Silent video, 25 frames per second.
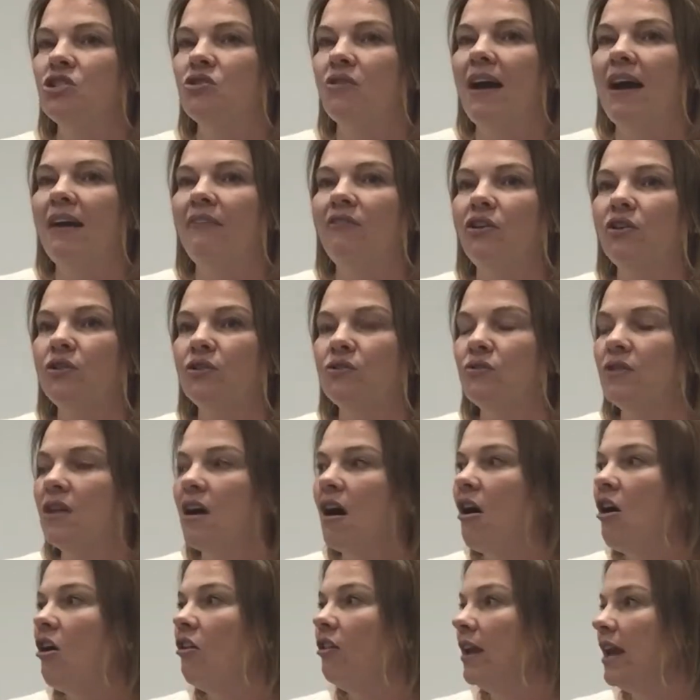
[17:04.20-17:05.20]
travel through the
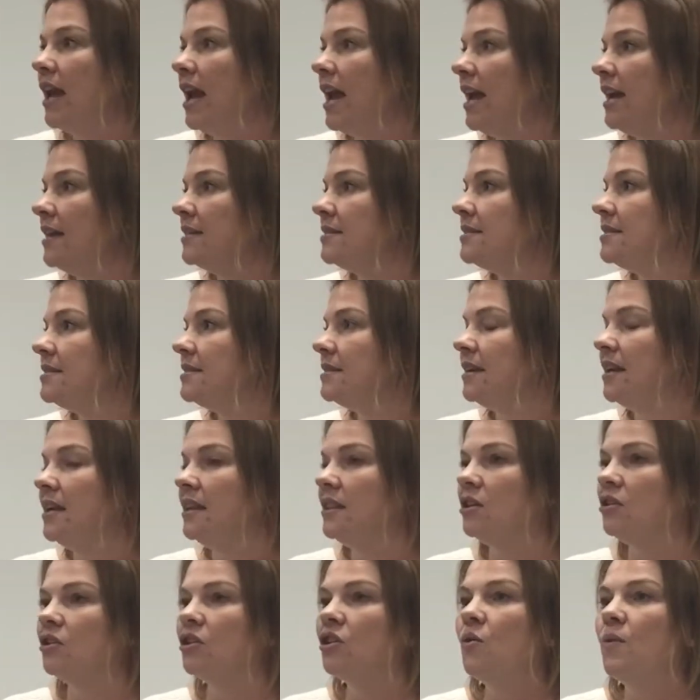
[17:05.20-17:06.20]
holidays?
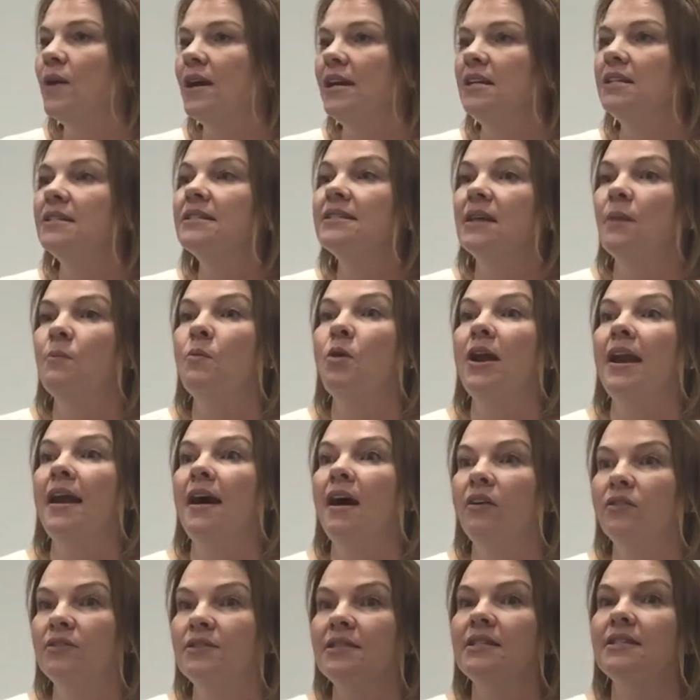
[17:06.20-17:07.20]
Either going to someone
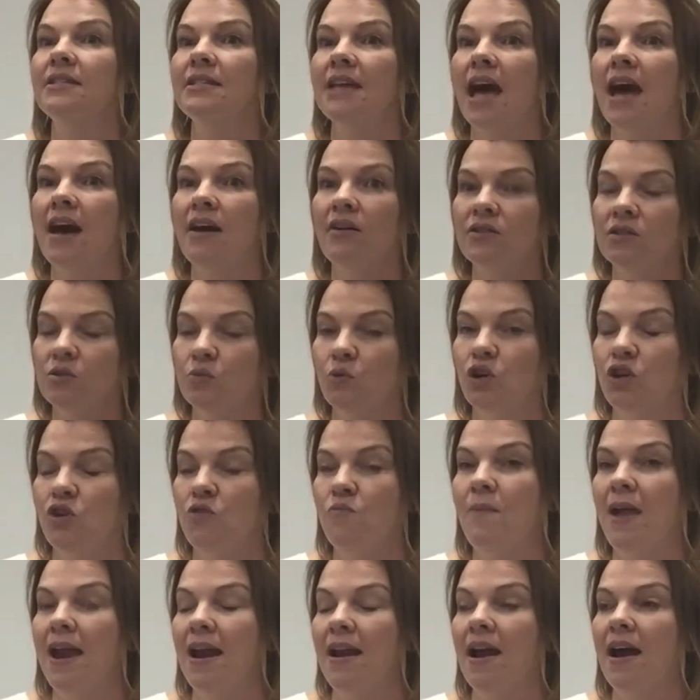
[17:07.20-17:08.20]
else's house where you
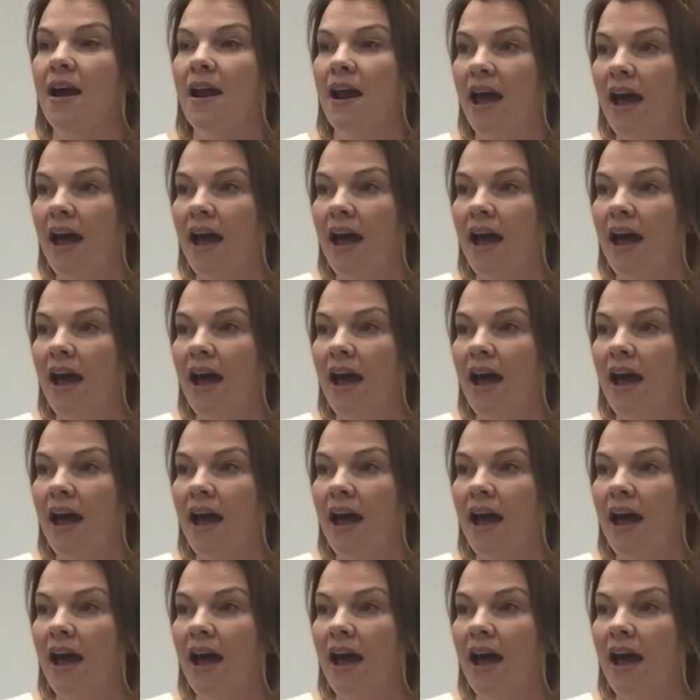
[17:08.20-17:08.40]
may not